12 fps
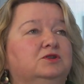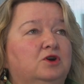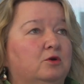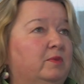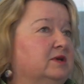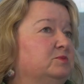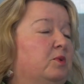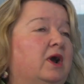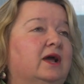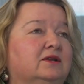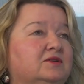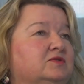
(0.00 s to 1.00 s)
HR best
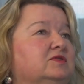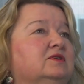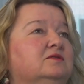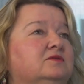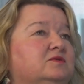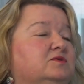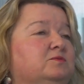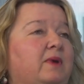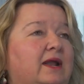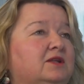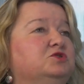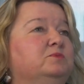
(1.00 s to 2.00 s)
practices,
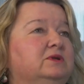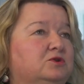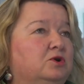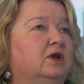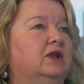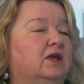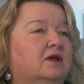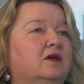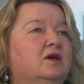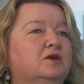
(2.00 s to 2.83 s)
management training.